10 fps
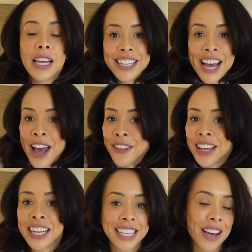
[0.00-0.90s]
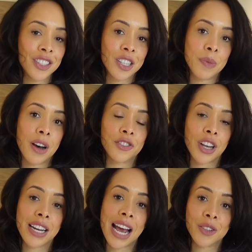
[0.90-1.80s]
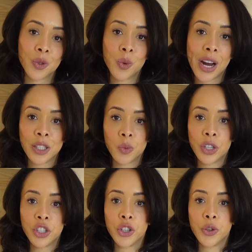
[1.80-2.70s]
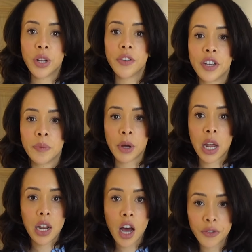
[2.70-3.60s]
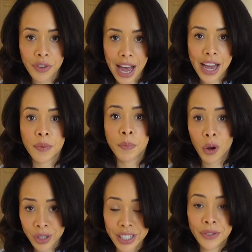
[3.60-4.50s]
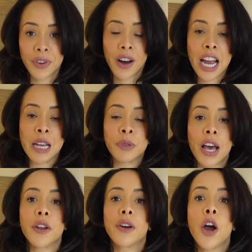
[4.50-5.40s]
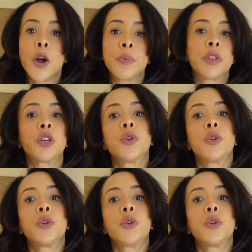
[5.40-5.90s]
And yeah, thanks ever so much, and as always, wishing you nothing but love and positive vibes, and I hope that you